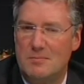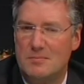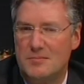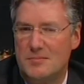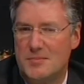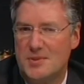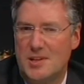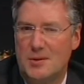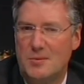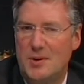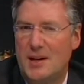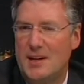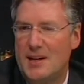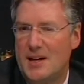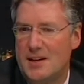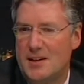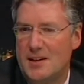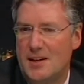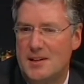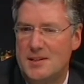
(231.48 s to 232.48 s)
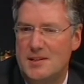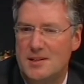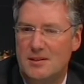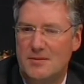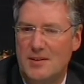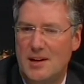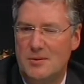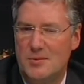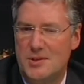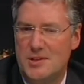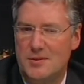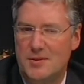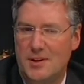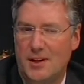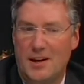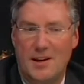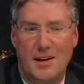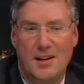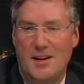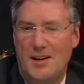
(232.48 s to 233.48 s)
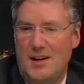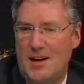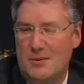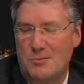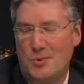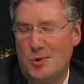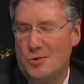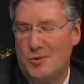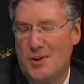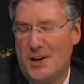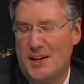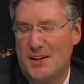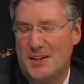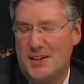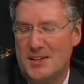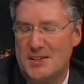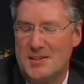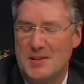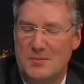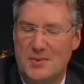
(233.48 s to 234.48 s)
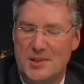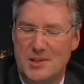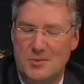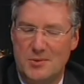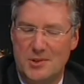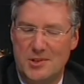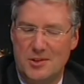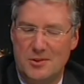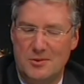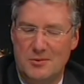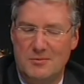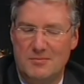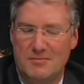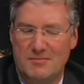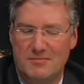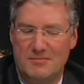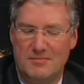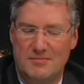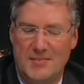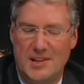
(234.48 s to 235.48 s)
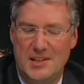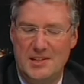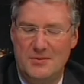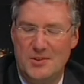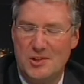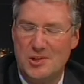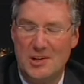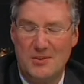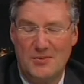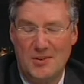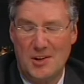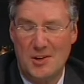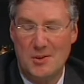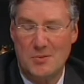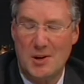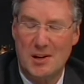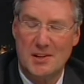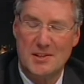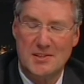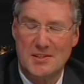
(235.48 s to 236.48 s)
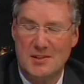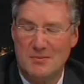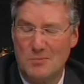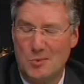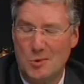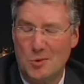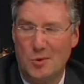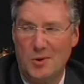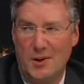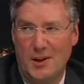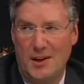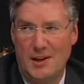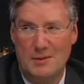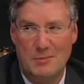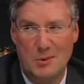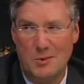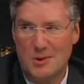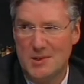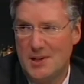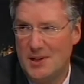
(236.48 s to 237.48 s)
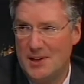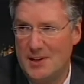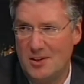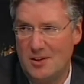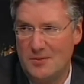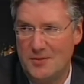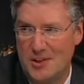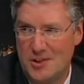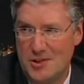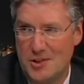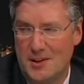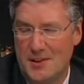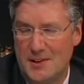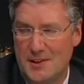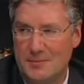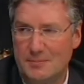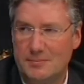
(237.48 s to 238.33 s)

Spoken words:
so we can get an idea of how we're doing. And we all recognise some things we do individually very well and some poorly, and we want to learn off each other.